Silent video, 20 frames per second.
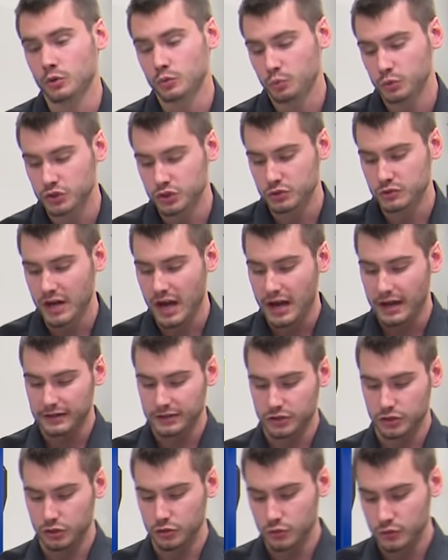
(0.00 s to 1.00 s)
Would you not
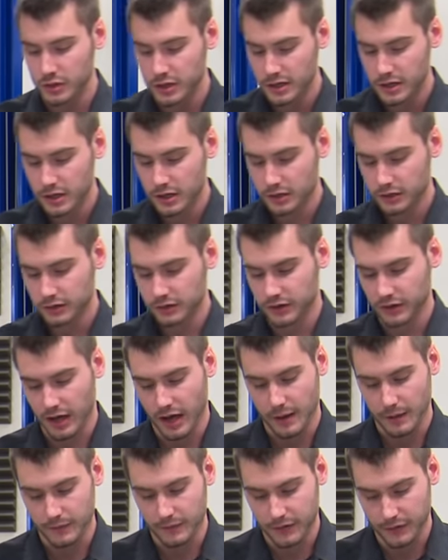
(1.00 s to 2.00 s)
tune the,
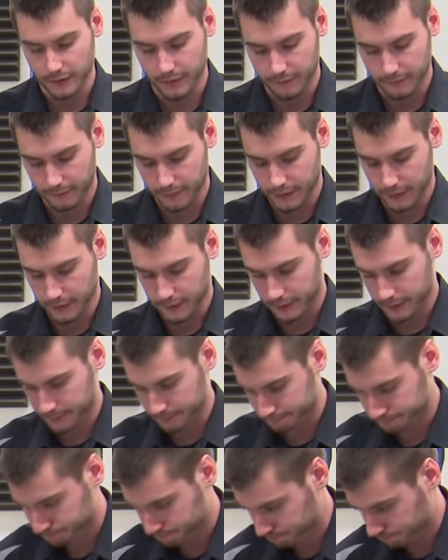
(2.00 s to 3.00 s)
the, the
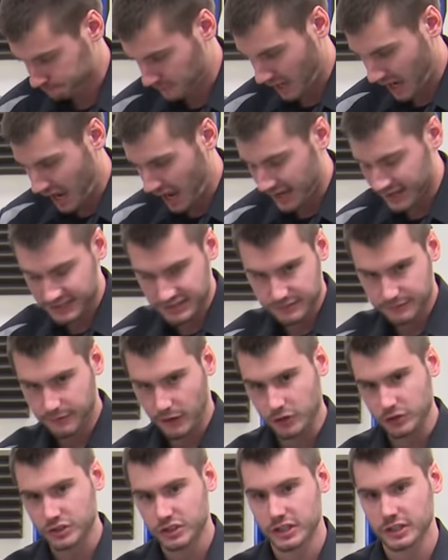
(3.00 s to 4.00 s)
highest
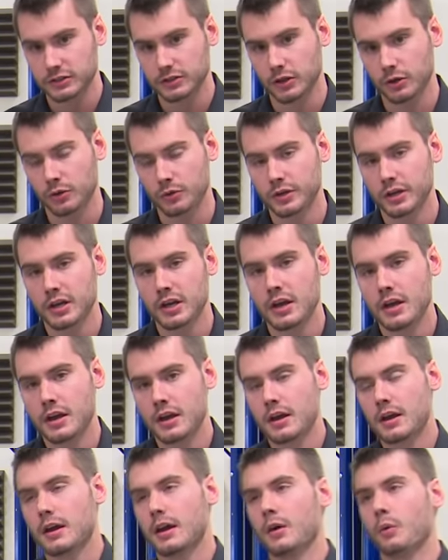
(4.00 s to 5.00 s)
functioning load?
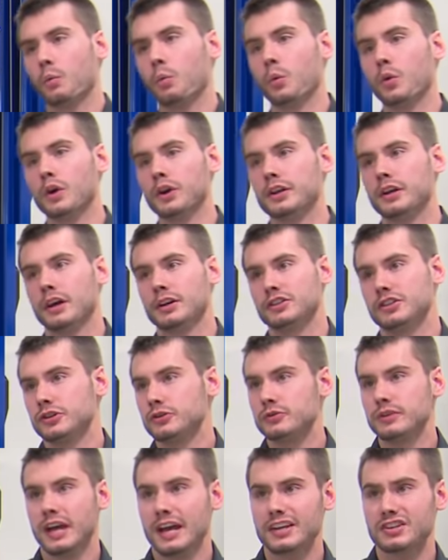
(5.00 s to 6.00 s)
Would a
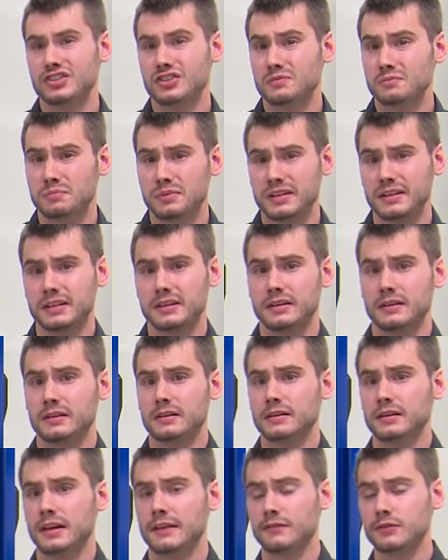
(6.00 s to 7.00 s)
tuned engine be,
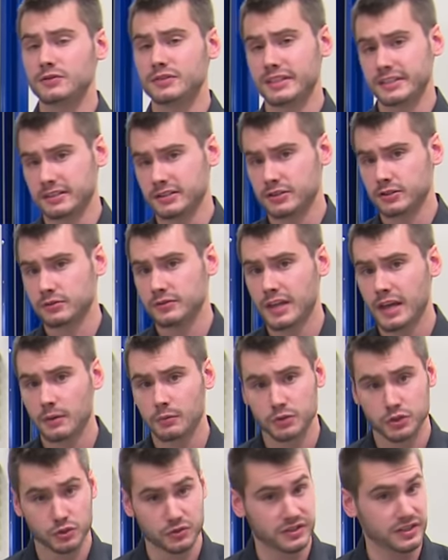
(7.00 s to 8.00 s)
if you didn't tune that,
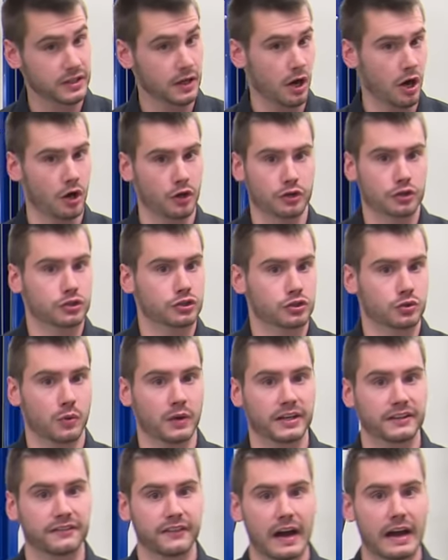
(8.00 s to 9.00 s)
would you see one hundred
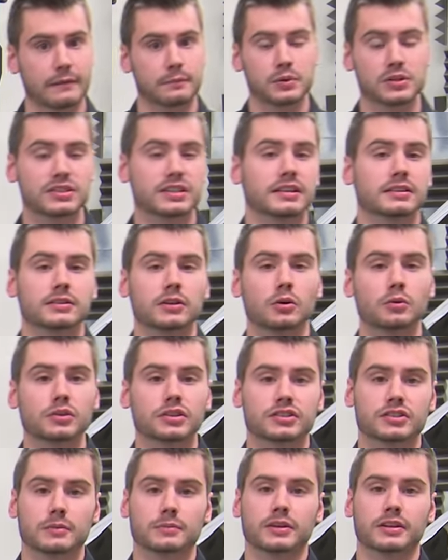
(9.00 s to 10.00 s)
twenty-five percent load or
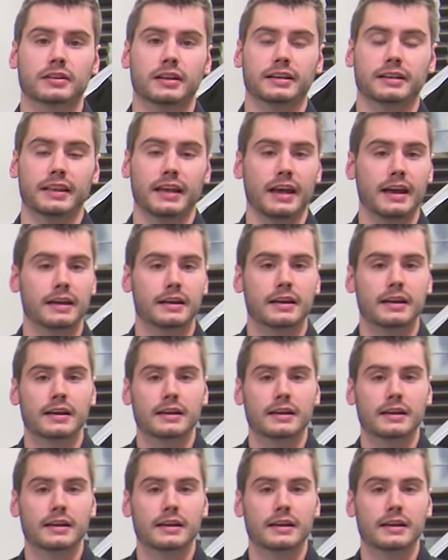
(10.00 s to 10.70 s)
something like that?